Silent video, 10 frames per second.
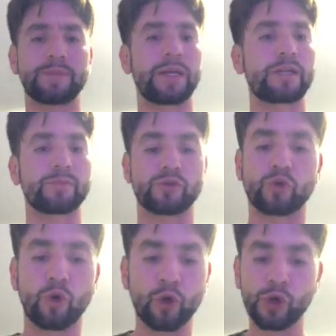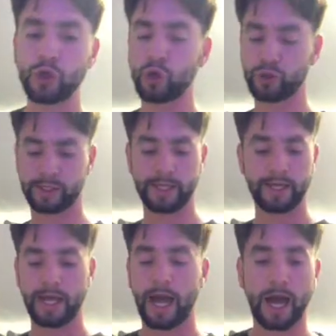makeup tutorials,
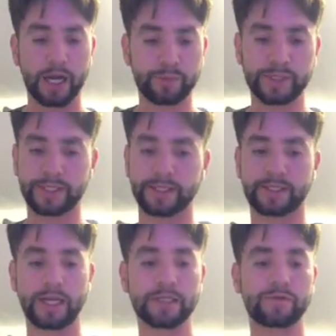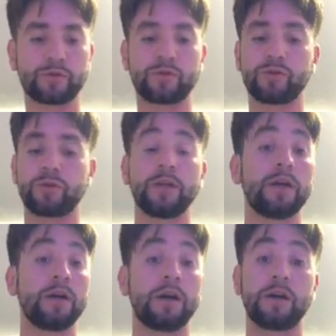how to be successful.
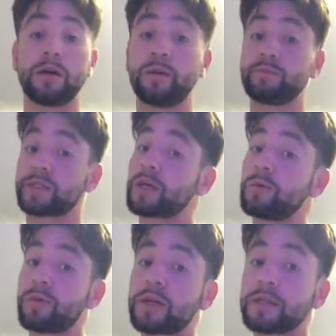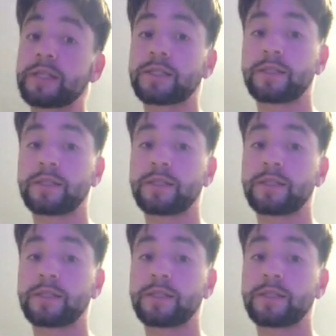Some want to listen